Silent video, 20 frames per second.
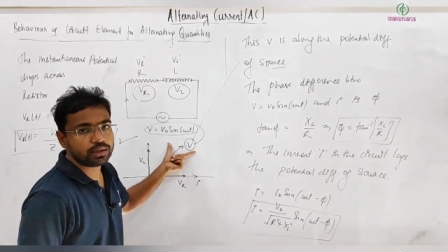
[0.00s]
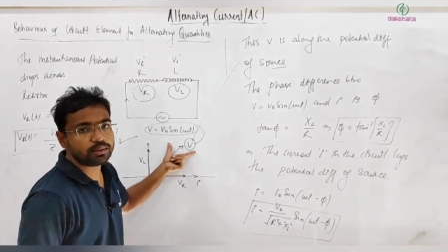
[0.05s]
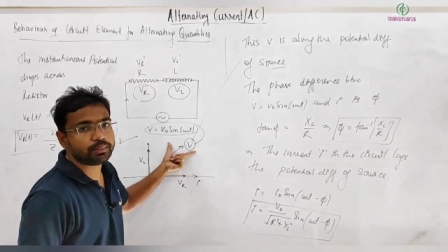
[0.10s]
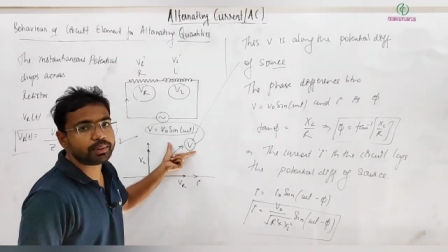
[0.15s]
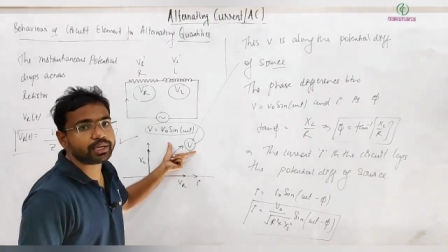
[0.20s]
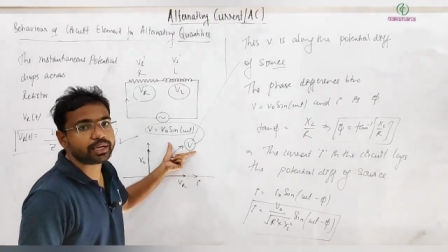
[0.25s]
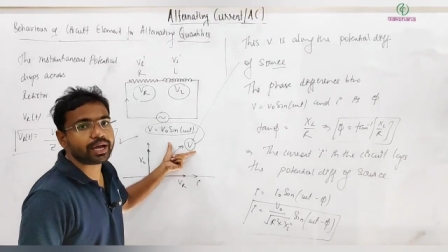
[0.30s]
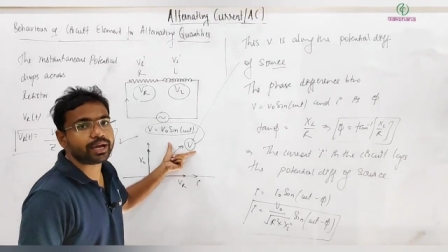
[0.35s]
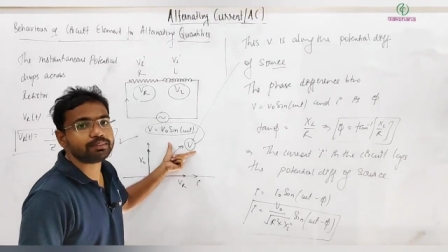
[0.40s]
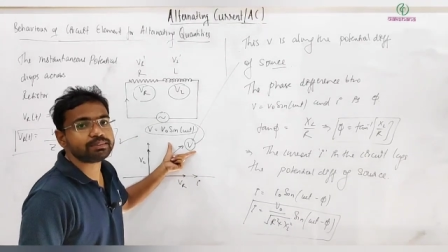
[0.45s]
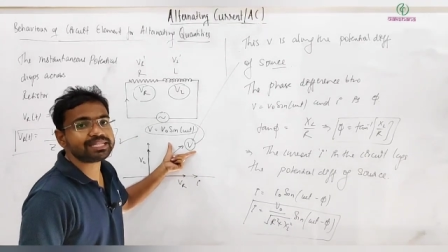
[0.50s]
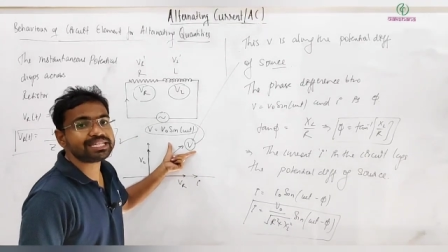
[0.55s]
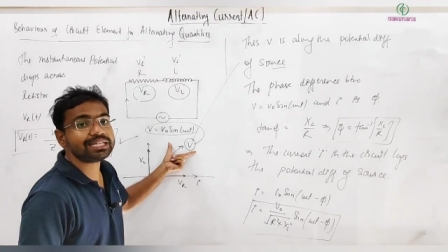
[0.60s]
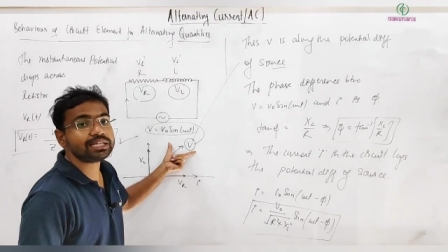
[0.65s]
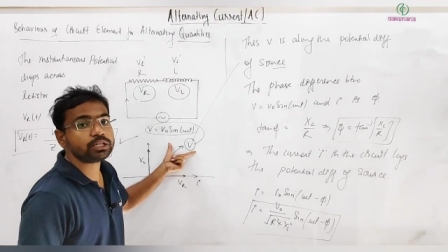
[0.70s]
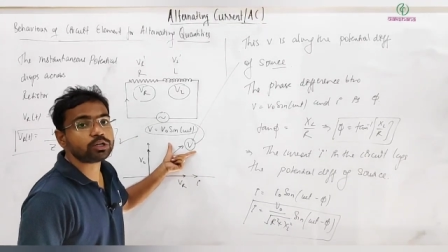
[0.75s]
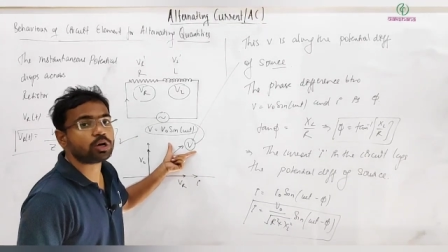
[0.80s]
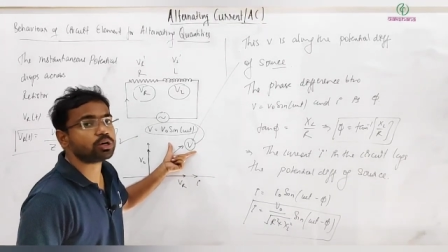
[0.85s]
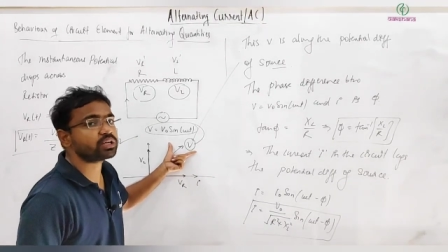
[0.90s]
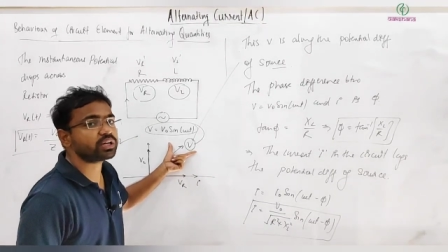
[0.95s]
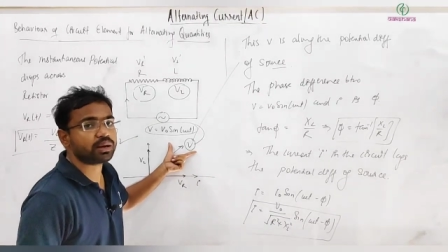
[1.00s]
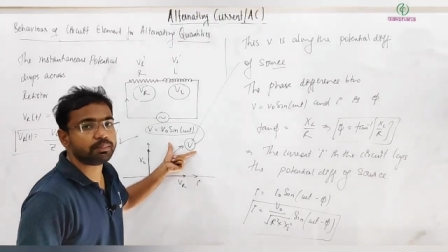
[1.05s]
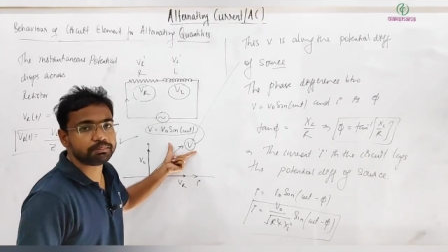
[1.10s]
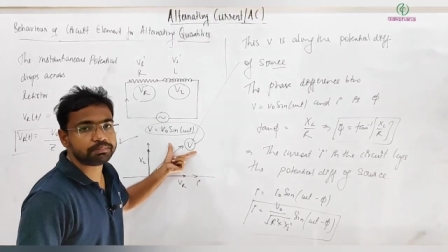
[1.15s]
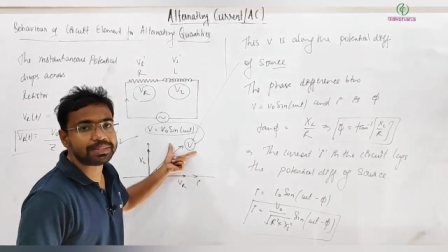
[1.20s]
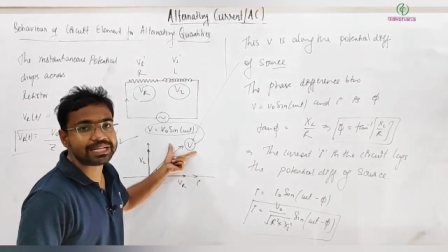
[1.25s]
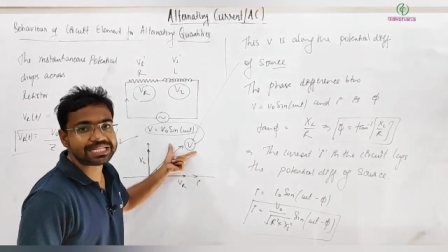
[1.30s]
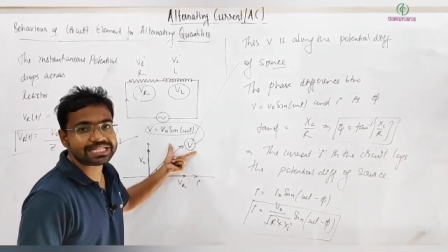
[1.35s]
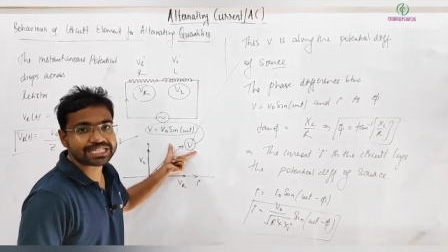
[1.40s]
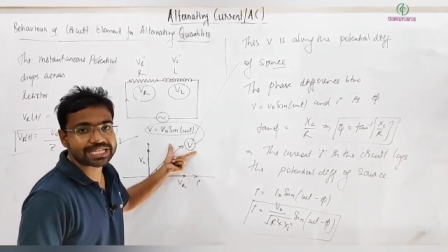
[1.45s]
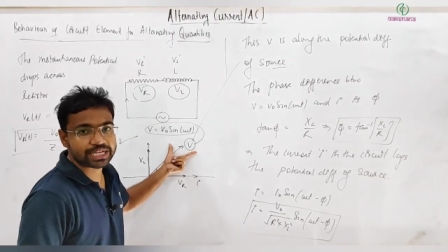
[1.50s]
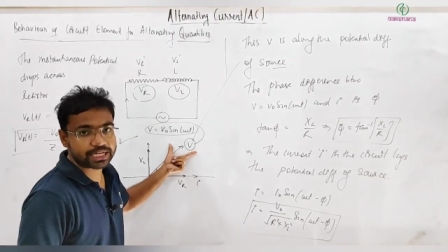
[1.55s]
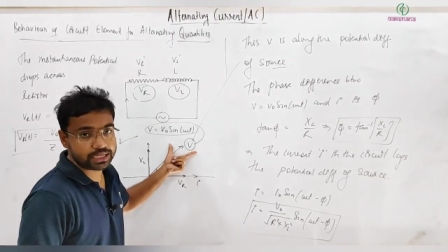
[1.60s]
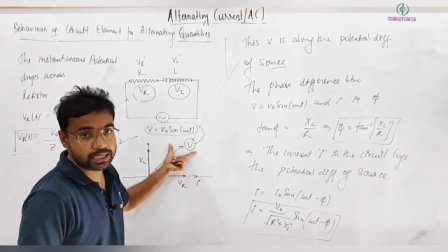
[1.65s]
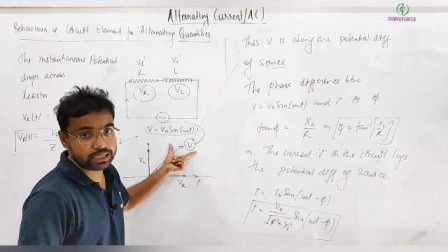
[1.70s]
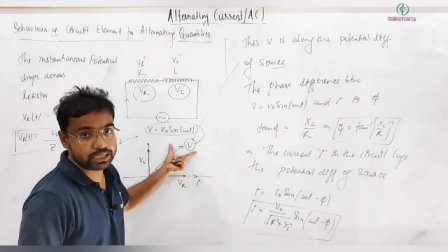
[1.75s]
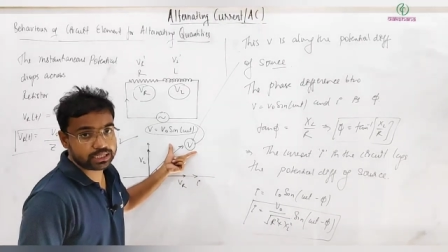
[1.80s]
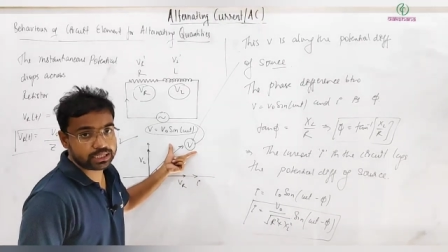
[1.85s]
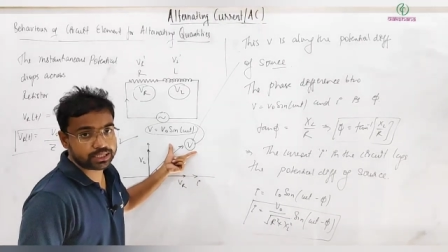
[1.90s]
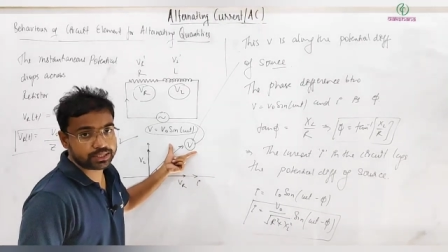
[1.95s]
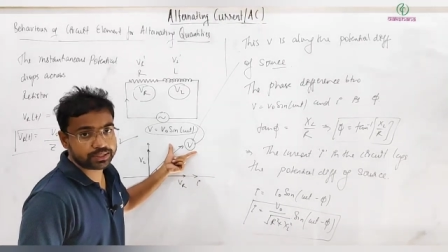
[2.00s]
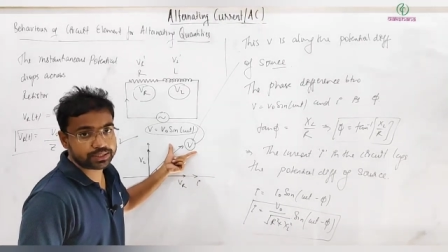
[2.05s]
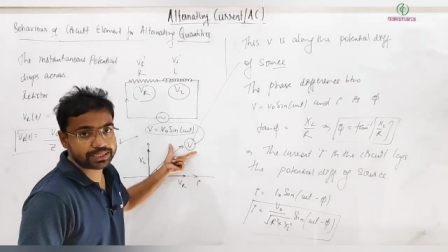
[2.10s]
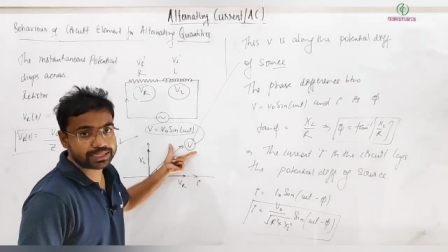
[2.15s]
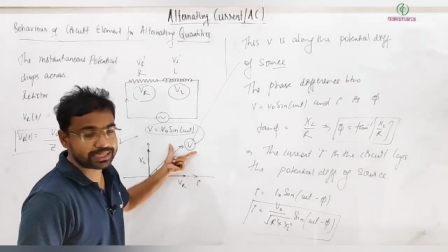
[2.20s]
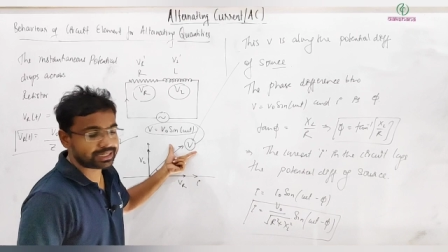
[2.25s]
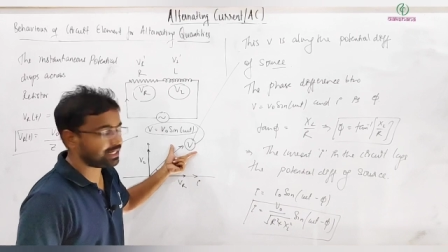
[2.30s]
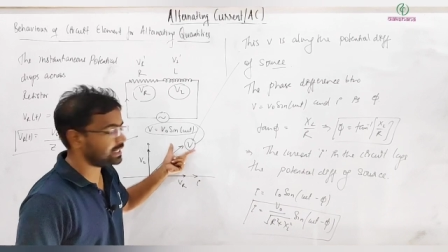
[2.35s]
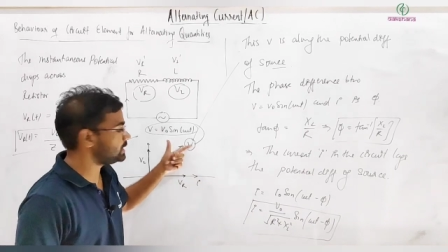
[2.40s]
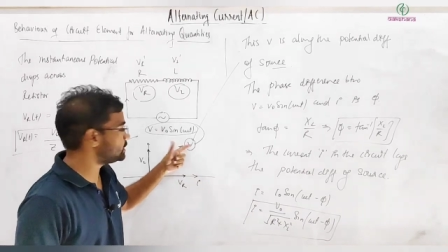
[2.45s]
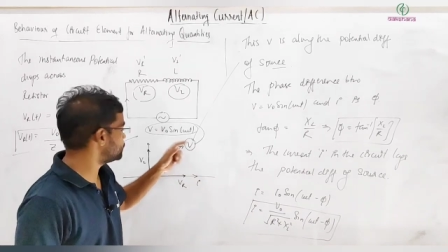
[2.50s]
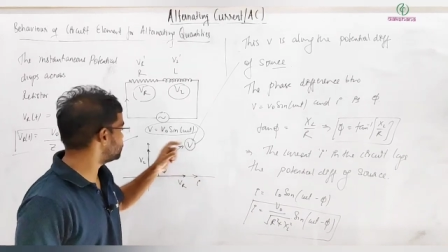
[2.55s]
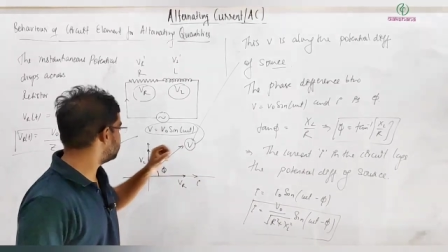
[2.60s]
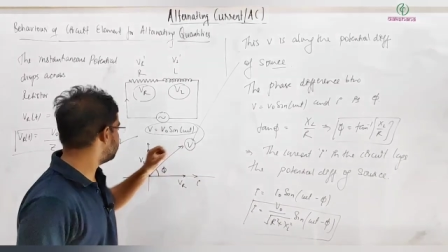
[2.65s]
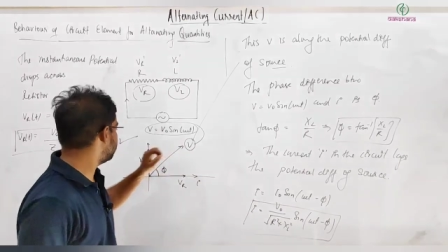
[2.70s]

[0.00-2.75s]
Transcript: but I'm saying not compulsorily. Right? So